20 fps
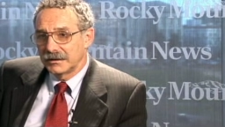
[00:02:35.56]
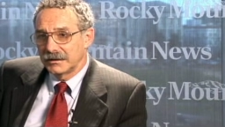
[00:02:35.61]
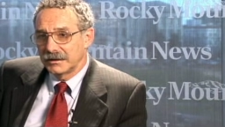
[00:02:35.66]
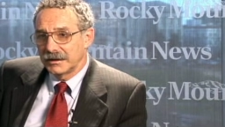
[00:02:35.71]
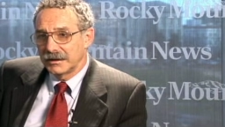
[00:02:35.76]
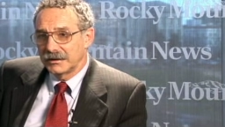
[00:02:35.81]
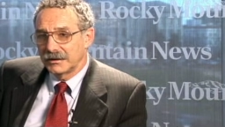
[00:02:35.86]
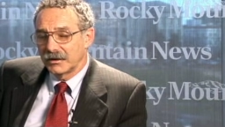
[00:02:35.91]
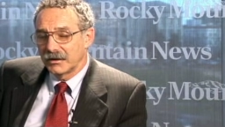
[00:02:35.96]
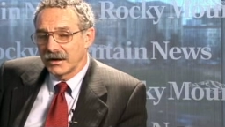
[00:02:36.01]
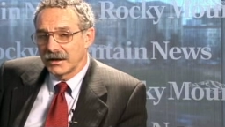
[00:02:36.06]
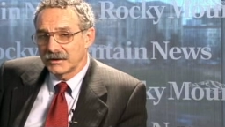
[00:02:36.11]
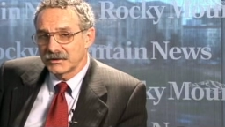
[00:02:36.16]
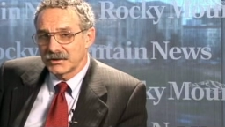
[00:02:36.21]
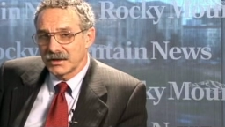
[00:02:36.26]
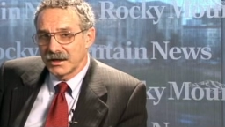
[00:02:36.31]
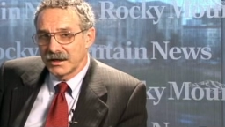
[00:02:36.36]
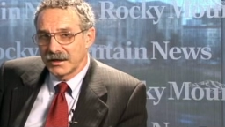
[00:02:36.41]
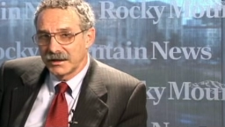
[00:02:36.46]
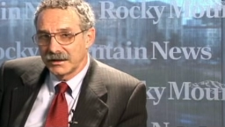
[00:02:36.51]
in their
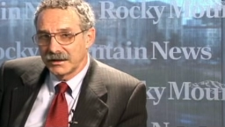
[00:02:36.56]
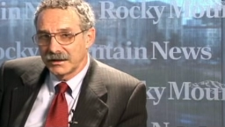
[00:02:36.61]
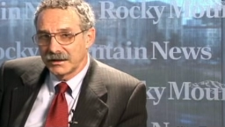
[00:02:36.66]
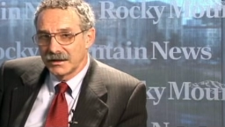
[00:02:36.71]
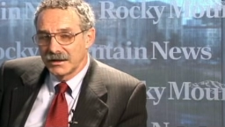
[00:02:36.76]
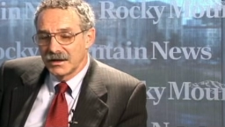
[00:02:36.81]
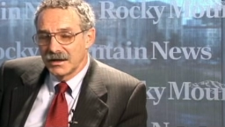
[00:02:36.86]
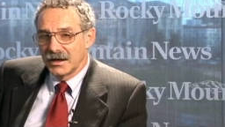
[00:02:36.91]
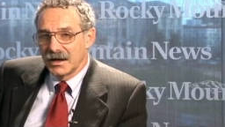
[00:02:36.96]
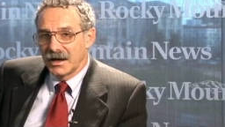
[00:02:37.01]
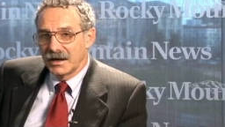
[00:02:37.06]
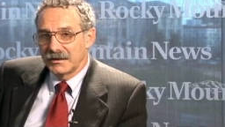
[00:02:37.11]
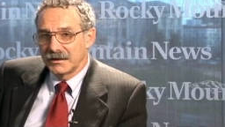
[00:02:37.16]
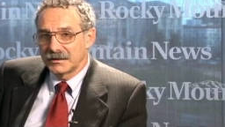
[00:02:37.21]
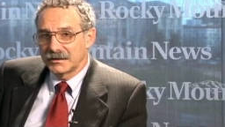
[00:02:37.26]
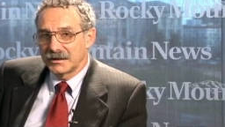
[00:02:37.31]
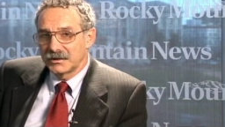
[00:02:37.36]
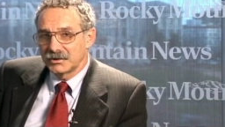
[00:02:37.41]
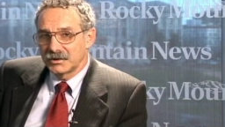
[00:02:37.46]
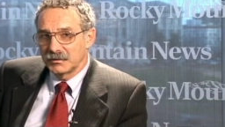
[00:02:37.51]
anxiety. I
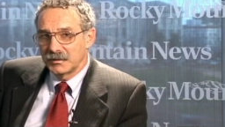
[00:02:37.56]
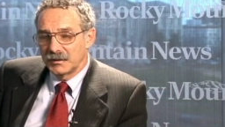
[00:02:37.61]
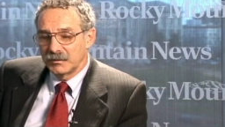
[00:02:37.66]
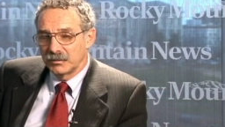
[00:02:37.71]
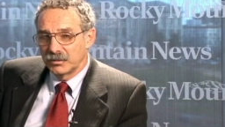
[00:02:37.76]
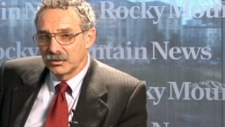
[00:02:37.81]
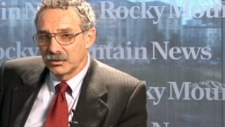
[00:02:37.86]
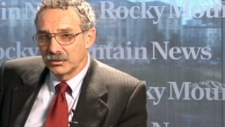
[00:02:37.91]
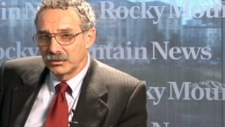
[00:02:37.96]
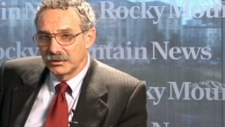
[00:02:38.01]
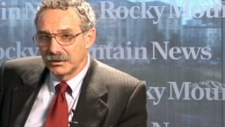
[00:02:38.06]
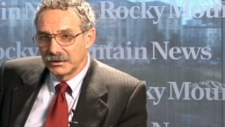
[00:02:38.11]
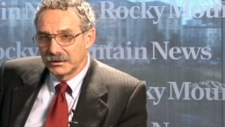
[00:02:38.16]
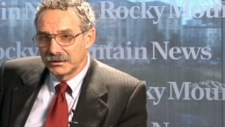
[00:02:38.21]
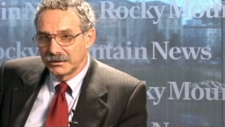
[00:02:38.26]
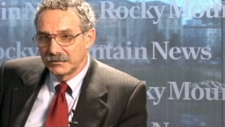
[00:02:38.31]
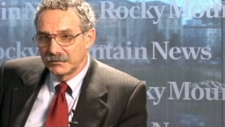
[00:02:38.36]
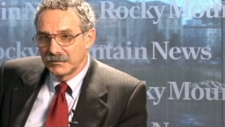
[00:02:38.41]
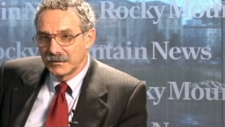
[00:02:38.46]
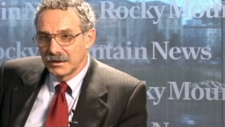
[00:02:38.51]
think they should be
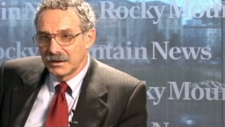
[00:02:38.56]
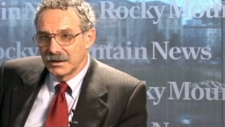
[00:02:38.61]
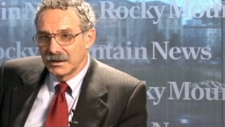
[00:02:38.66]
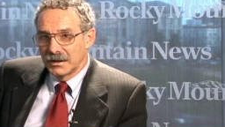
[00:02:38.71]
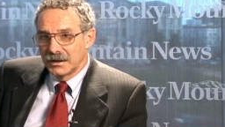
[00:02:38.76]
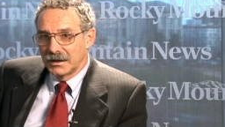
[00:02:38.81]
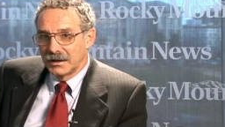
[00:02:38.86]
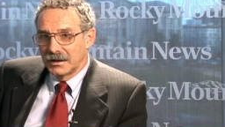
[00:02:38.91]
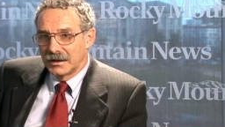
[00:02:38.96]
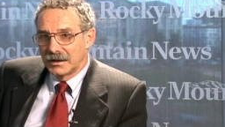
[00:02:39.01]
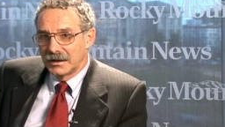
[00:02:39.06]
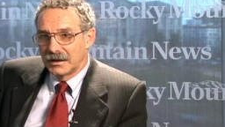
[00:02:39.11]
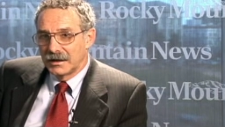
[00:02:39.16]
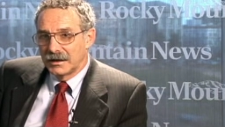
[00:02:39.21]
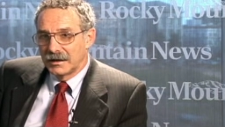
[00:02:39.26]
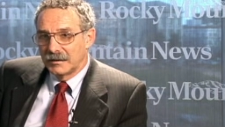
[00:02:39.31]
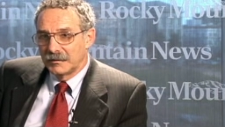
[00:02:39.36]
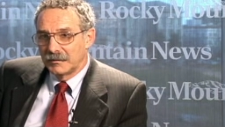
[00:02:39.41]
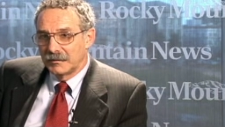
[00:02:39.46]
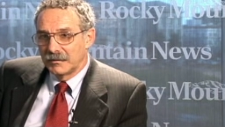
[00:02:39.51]
prudent.
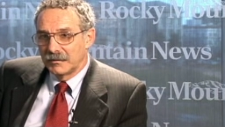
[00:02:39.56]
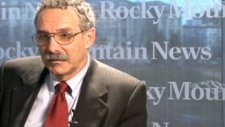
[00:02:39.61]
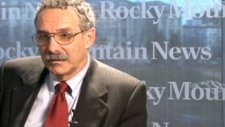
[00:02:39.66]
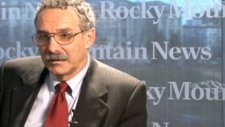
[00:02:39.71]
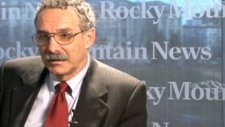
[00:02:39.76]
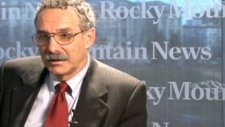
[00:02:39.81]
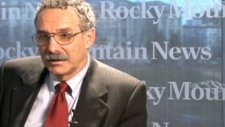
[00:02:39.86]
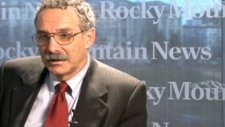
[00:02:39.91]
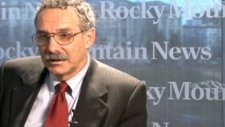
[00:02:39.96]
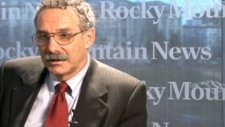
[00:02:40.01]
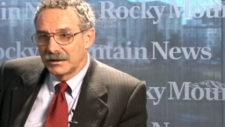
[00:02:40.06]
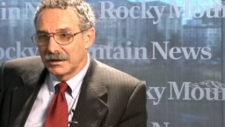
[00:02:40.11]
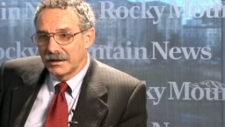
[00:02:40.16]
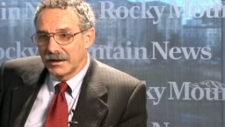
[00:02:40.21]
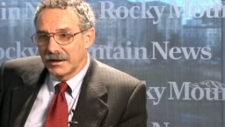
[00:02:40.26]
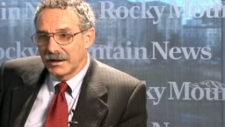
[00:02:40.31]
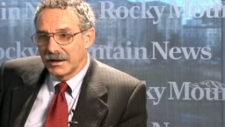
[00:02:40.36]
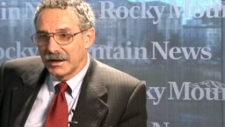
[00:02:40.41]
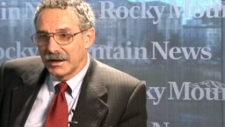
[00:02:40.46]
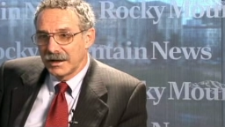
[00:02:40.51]
Um,
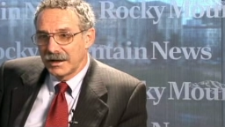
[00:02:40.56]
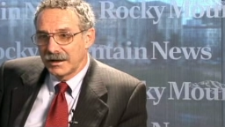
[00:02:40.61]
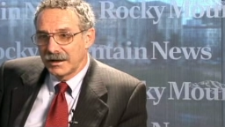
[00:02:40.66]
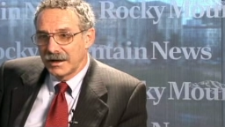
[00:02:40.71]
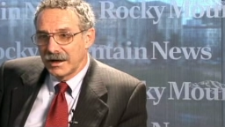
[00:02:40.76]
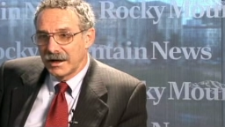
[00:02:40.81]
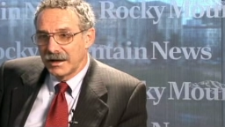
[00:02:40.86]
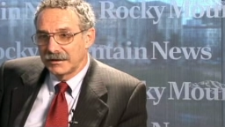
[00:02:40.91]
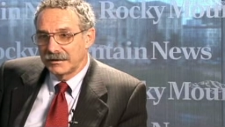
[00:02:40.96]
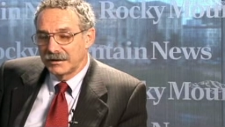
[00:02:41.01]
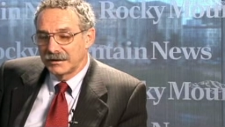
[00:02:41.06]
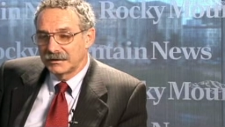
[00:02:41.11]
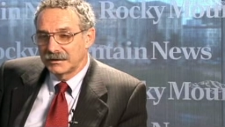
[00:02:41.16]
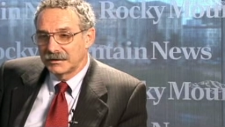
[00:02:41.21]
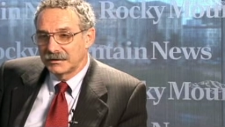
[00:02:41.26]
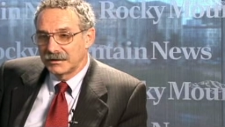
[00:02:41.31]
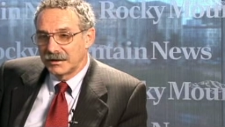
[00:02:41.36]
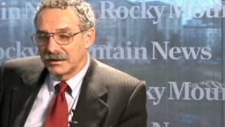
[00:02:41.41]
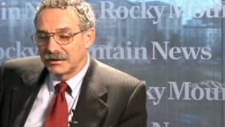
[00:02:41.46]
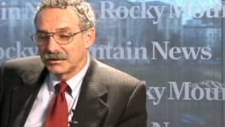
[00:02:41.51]
I think
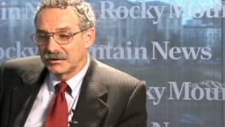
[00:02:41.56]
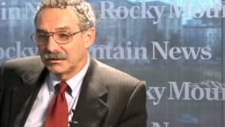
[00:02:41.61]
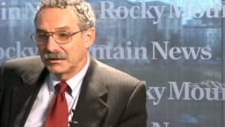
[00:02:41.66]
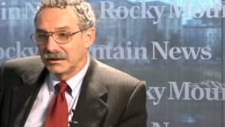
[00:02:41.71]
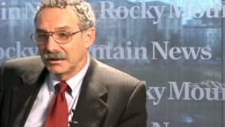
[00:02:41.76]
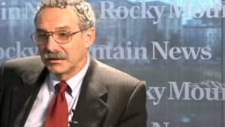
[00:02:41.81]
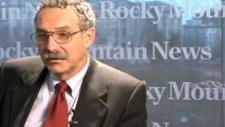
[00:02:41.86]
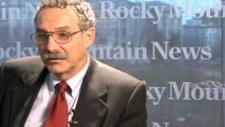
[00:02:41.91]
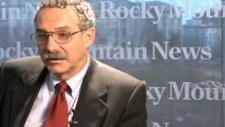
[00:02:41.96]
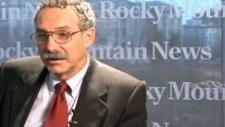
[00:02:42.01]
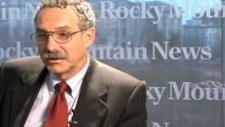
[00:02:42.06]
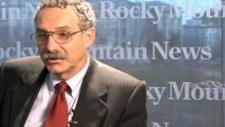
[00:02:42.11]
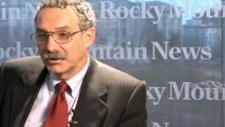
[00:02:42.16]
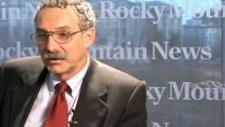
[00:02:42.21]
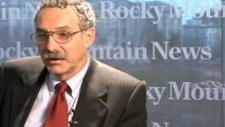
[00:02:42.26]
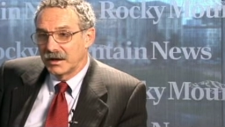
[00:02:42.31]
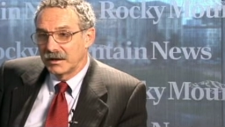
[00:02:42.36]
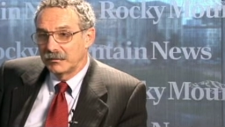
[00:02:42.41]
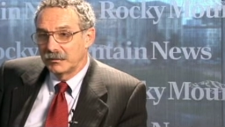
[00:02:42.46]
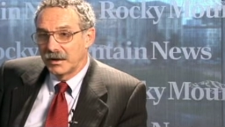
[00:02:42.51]
that they, you know, they should
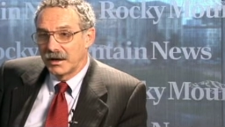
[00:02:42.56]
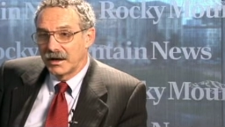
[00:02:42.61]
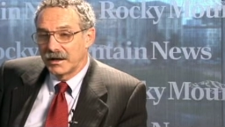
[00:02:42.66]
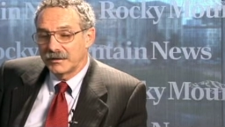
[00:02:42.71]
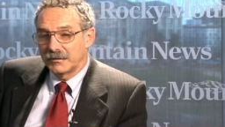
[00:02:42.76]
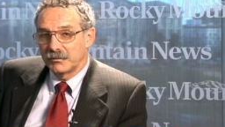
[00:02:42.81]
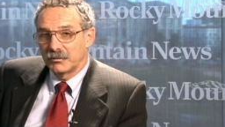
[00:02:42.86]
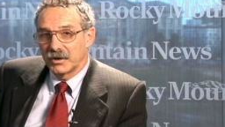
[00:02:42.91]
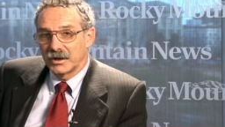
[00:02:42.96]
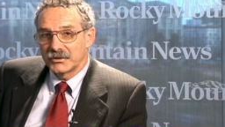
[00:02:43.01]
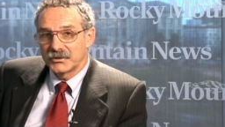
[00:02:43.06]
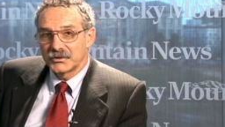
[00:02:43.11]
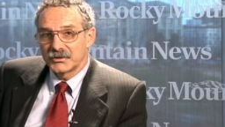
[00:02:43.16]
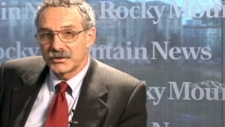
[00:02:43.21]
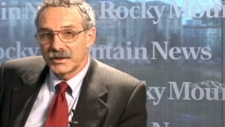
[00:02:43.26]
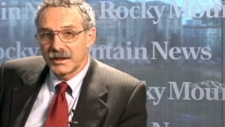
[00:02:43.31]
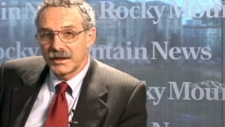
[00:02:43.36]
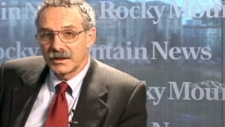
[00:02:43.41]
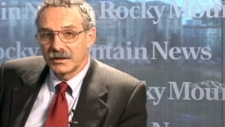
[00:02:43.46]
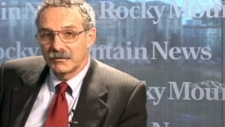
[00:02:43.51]
go out and buy the presents
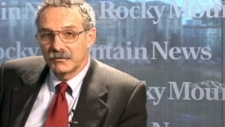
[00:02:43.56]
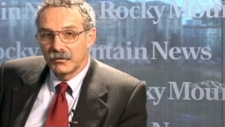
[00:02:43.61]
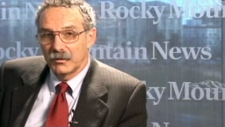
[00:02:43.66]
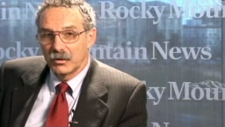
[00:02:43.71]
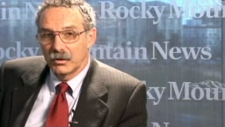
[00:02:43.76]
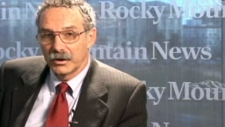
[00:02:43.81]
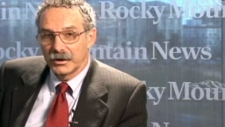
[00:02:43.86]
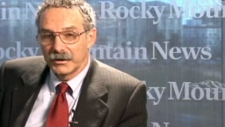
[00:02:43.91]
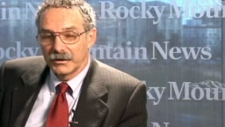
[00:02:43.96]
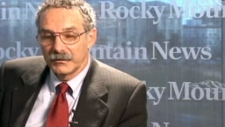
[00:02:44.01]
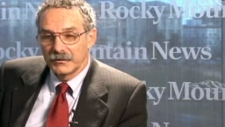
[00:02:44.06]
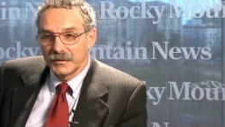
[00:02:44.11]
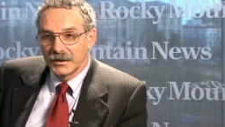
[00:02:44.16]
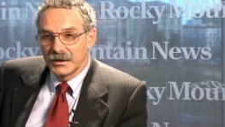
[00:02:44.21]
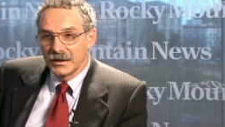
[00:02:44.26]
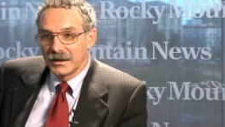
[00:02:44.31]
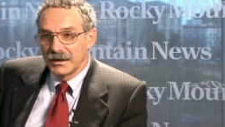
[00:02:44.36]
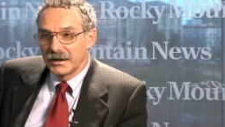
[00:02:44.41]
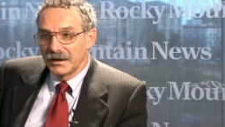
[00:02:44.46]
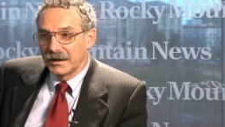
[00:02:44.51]
they can afford,
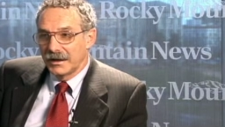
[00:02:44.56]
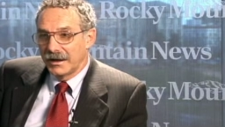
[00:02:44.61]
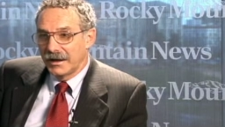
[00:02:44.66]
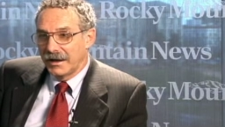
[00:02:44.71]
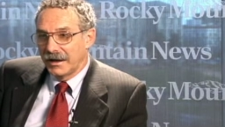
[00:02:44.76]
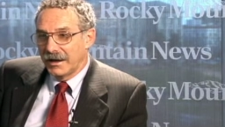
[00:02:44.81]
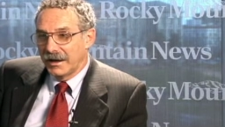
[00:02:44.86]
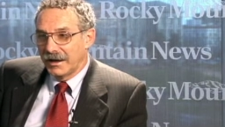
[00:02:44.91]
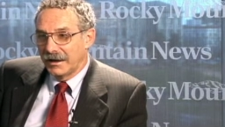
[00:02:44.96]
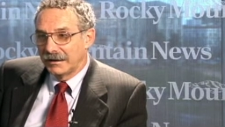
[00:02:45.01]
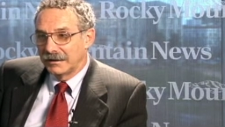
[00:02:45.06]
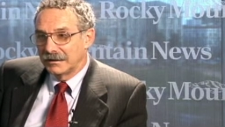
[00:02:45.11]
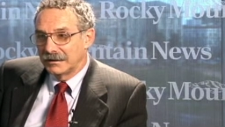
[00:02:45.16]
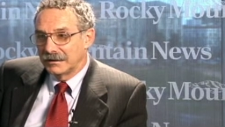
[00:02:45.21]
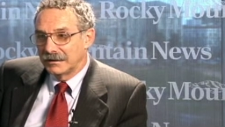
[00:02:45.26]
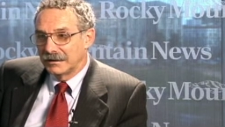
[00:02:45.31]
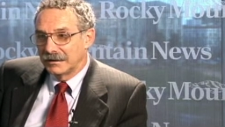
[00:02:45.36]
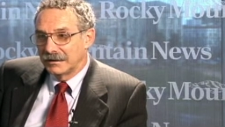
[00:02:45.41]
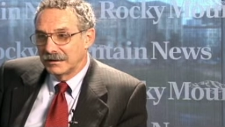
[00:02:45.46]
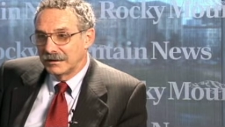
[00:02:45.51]
and
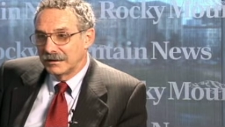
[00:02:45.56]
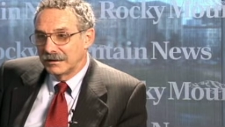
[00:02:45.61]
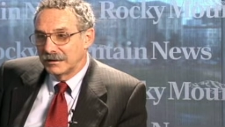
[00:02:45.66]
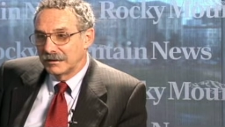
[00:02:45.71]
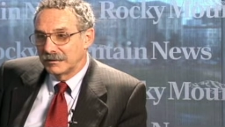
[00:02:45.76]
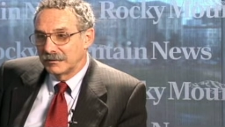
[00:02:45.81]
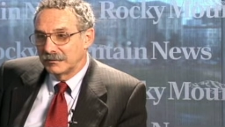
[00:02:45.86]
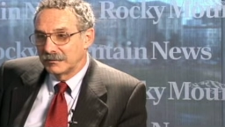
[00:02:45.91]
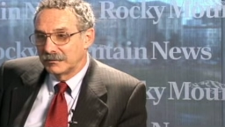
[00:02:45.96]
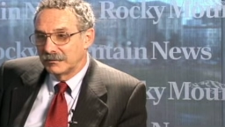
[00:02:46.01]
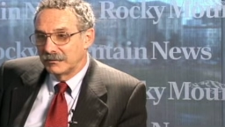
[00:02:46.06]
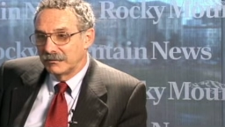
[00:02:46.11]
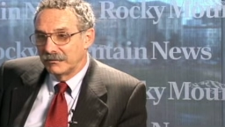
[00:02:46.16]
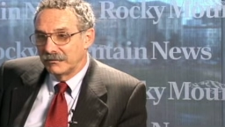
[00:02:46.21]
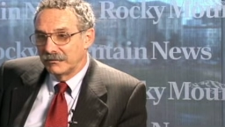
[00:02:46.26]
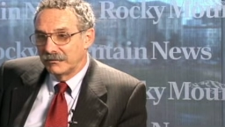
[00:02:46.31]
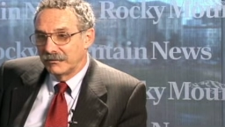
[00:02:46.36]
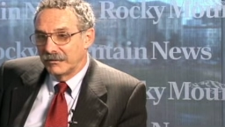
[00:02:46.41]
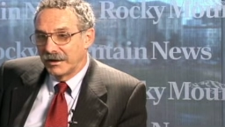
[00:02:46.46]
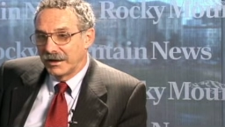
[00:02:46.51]
uh,
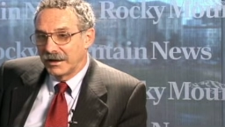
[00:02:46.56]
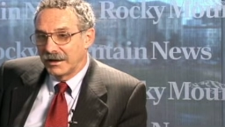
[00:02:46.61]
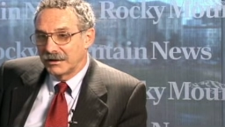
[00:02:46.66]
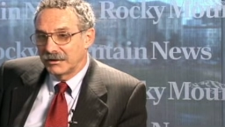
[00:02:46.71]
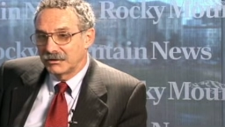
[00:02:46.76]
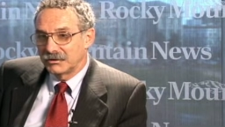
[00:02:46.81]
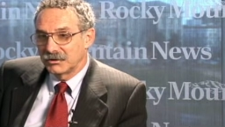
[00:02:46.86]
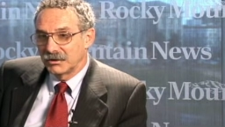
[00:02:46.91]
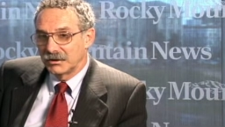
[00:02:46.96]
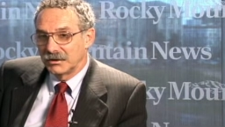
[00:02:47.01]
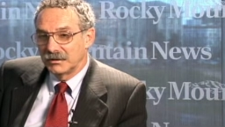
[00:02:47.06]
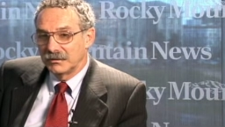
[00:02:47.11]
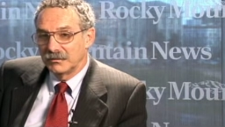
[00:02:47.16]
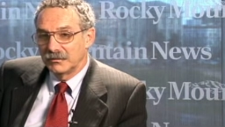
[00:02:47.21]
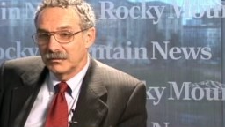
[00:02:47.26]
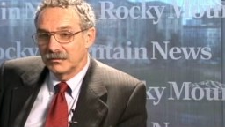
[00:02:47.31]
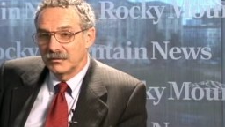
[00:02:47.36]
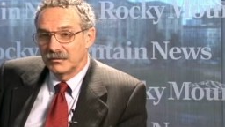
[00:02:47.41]
they shouldn't